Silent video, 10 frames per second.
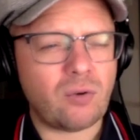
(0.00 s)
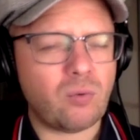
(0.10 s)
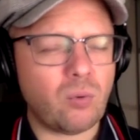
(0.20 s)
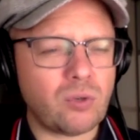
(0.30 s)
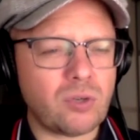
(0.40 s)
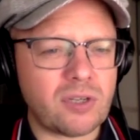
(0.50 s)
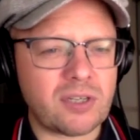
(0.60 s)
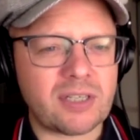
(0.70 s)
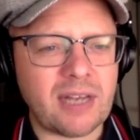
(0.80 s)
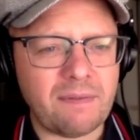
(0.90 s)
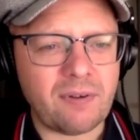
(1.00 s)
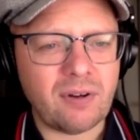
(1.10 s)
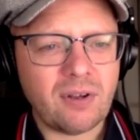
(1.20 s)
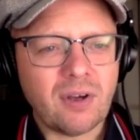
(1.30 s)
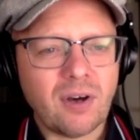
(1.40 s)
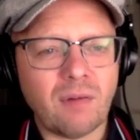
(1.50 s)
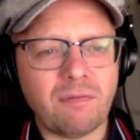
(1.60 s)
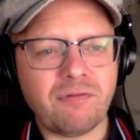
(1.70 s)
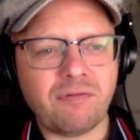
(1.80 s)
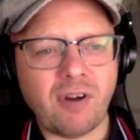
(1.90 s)
6:45 on
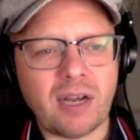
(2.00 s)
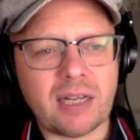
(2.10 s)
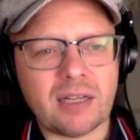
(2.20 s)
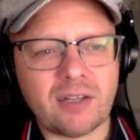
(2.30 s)
Friday